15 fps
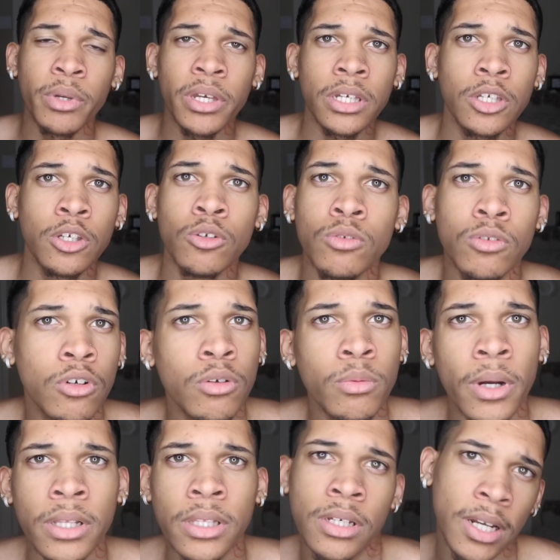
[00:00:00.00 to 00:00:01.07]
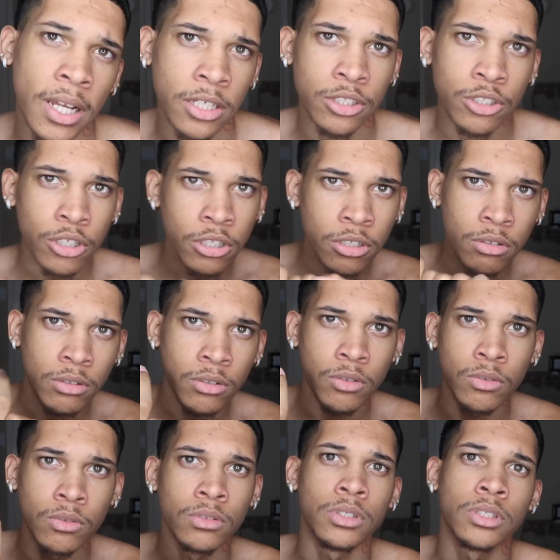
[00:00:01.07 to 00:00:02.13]
big YouTube out there like Sir
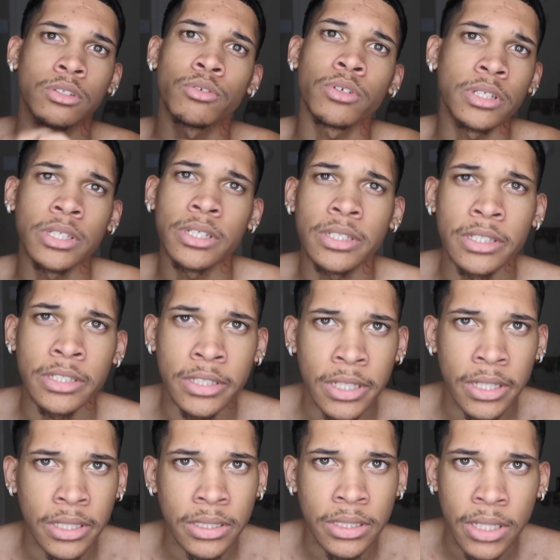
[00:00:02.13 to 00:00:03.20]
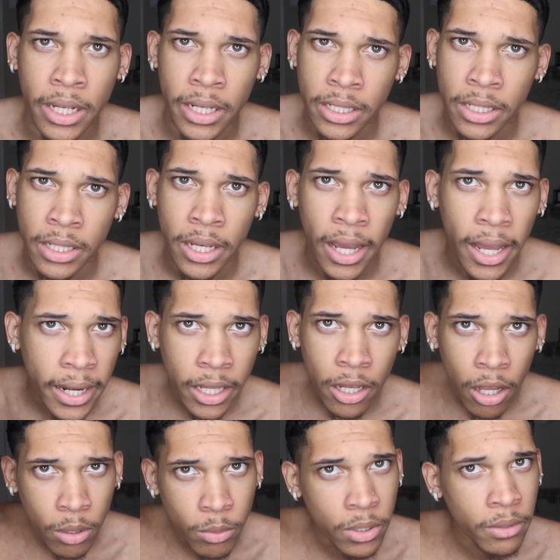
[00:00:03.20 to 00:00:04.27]
Cruz, 360G's, like how they
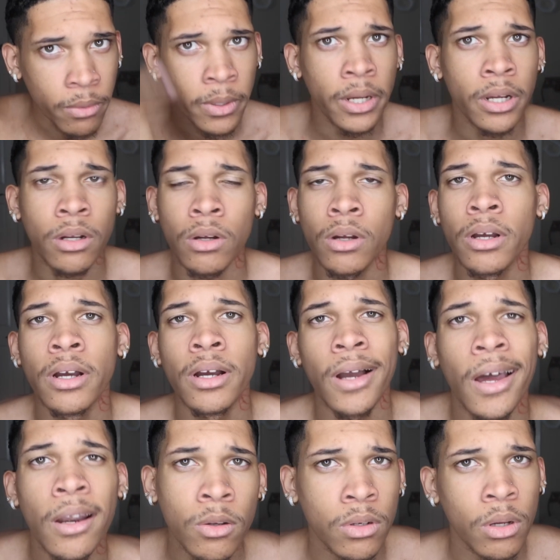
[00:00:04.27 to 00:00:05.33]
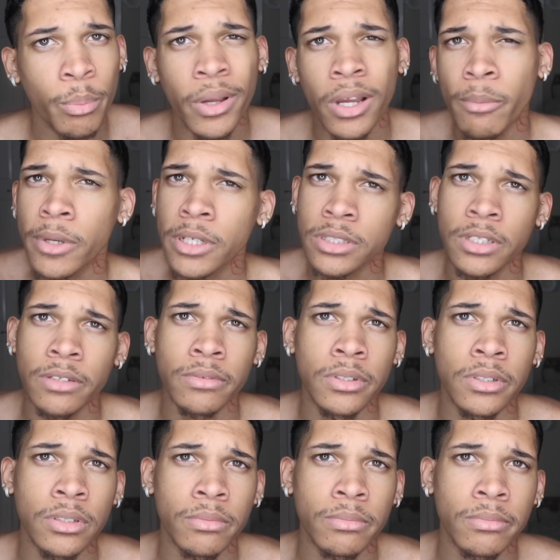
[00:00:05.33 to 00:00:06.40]
all the way around. I don't compare myself to
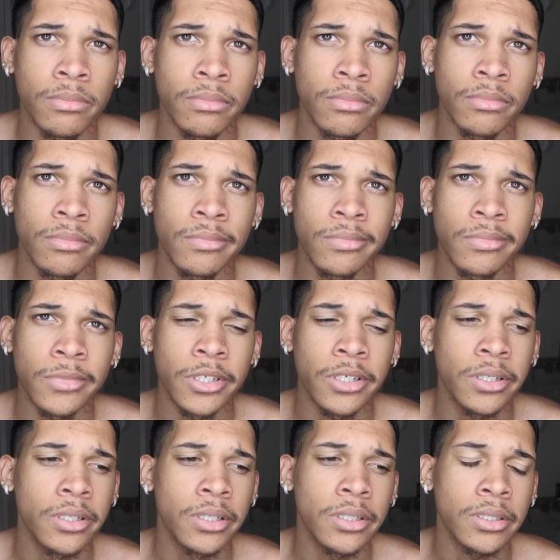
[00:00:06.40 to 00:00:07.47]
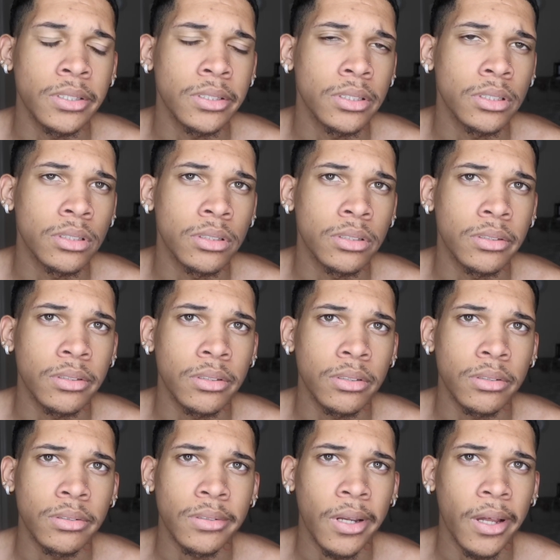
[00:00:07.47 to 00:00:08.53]
them, cause
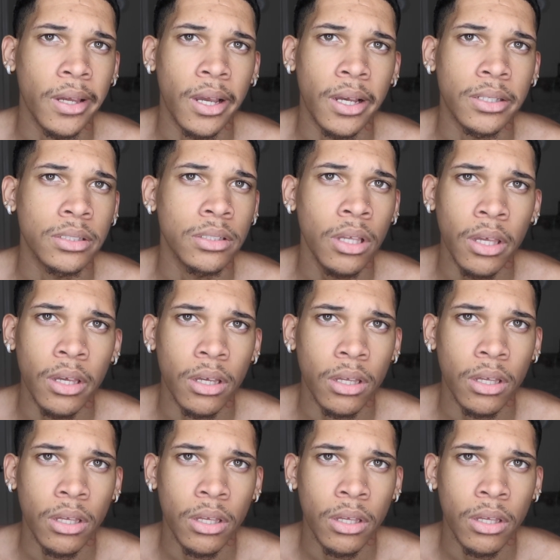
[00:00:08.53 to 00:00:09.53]
like I said,